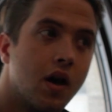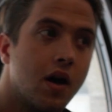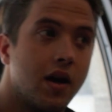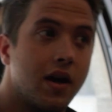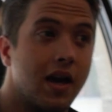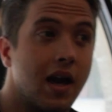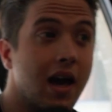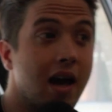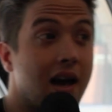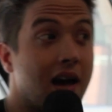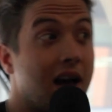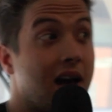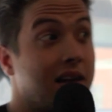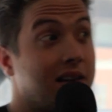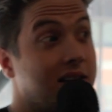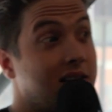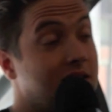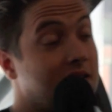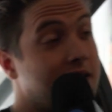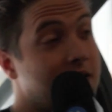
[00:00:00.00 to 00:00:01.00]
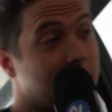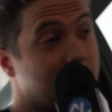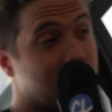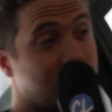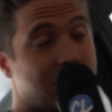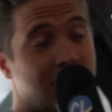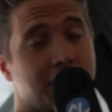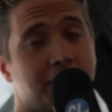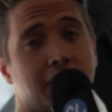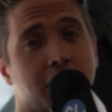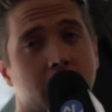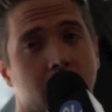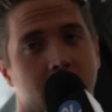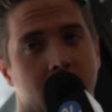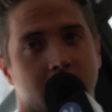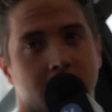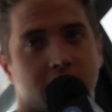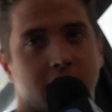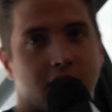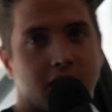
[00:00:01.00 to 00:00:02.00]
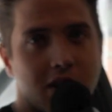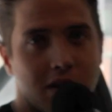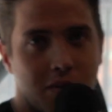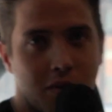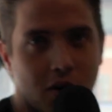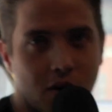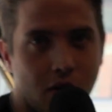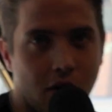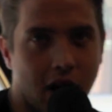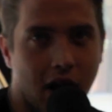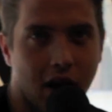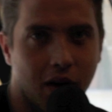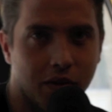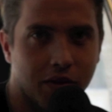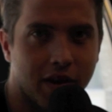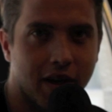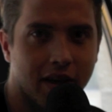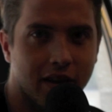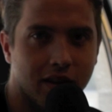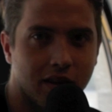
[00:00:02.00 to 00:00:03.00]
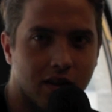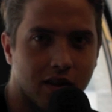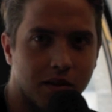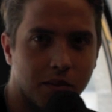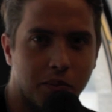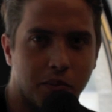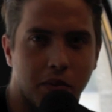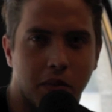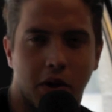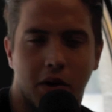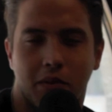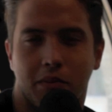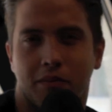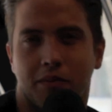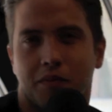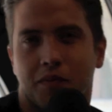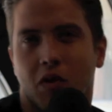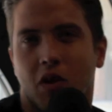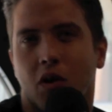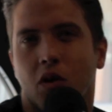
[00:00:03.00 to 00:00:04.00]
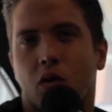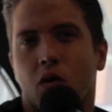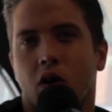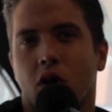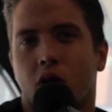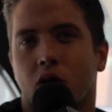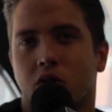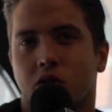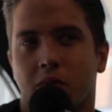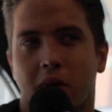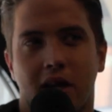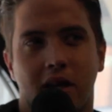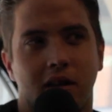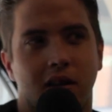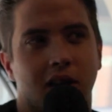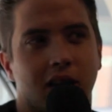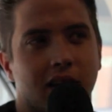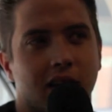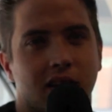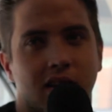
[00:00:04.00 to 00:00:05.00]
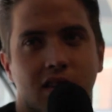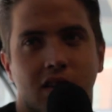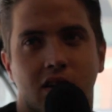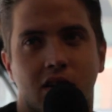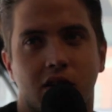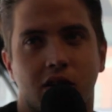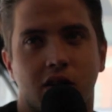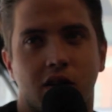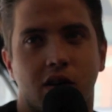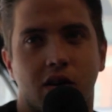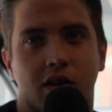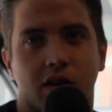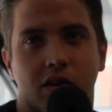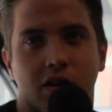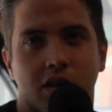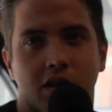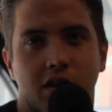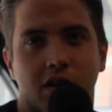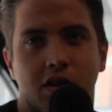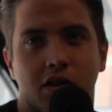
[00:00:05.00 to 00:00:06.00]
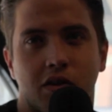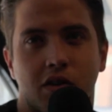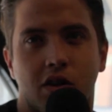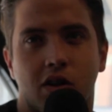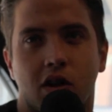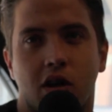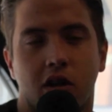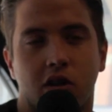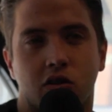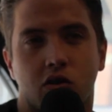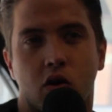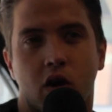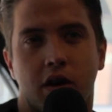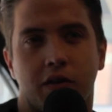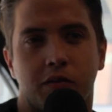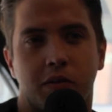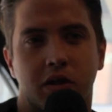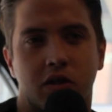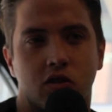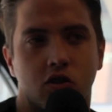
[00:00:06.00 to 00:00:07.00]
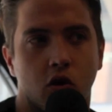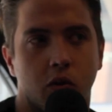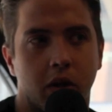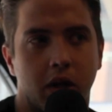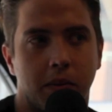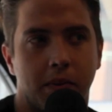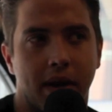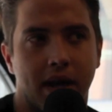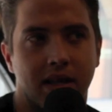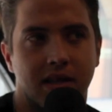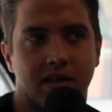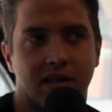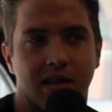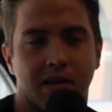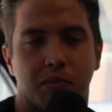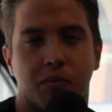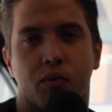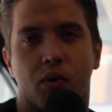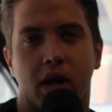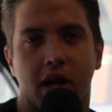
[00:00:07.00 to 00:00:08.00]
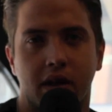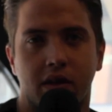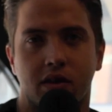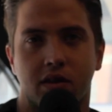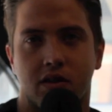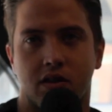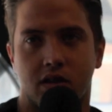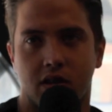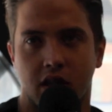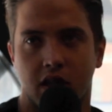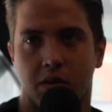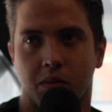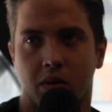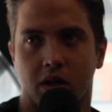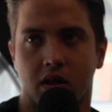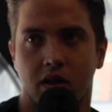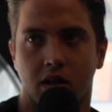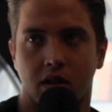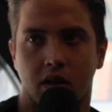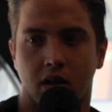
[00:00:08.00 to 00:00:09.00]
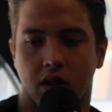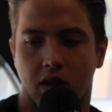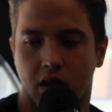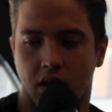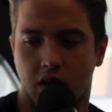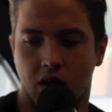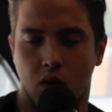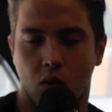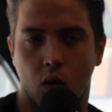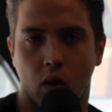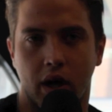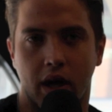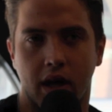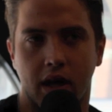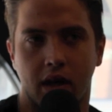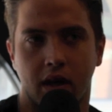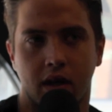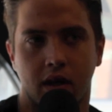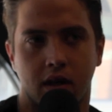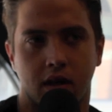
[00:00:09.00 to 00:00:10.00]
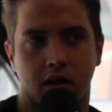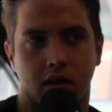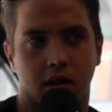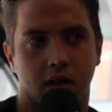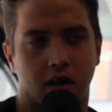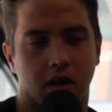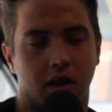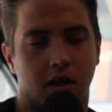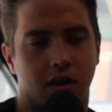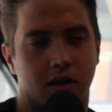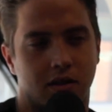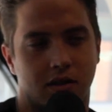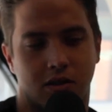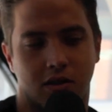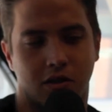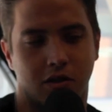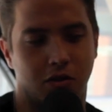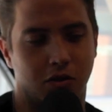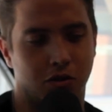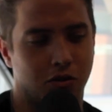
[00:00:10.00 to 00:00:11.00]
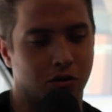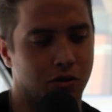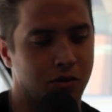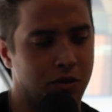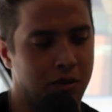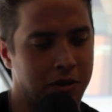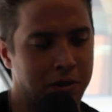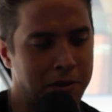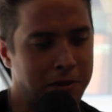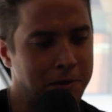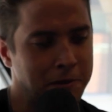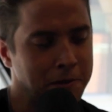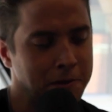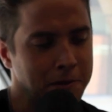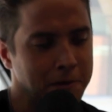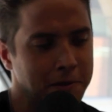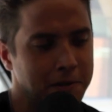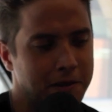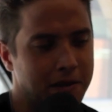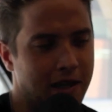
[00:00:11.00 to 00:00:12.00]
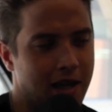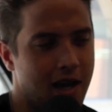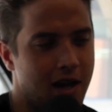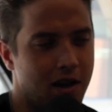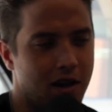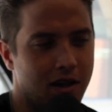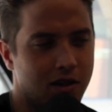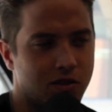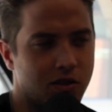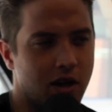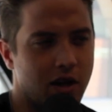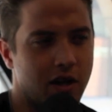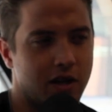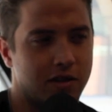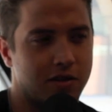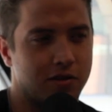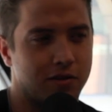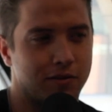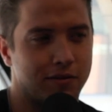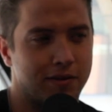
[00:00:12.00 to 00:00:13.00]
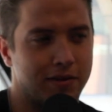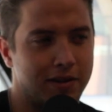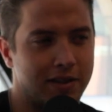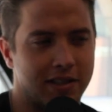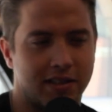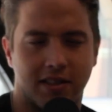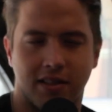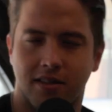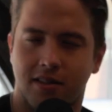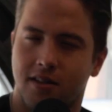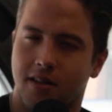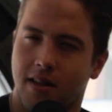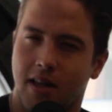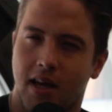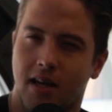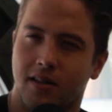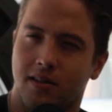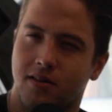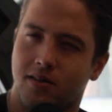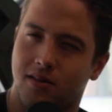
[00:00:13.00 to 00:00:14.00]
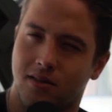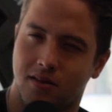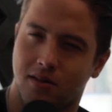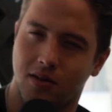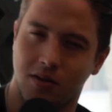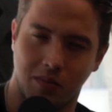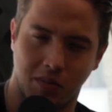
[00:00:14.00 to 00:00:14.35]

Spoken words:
Yeah, there's definitely a stigma around that, but who knows, man? There also have been so many bands that break the stigma, in a way. So I try not to listen to that too